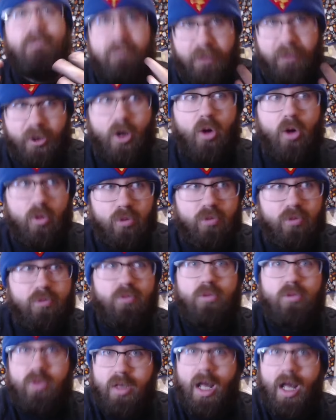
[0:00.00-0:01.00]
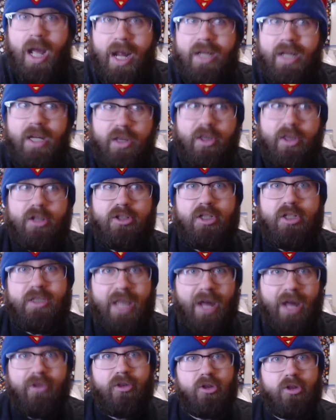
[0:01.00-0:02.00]
you know, the idea that she's
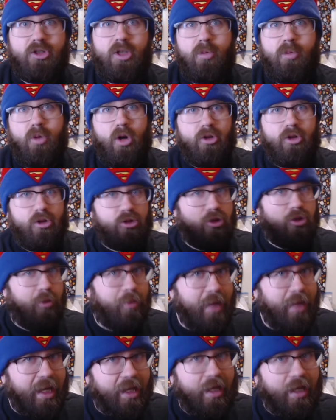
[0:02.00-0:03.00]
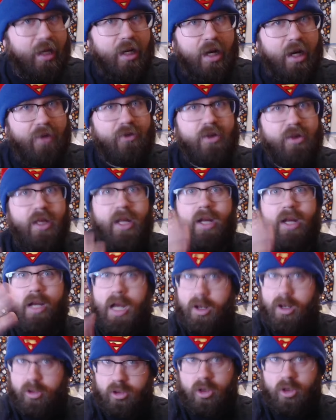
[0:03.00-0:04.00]
out there somewhere and there's a beacon and everything, and
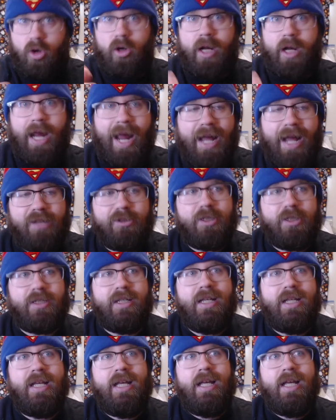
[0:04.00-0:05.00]
now Clark has it.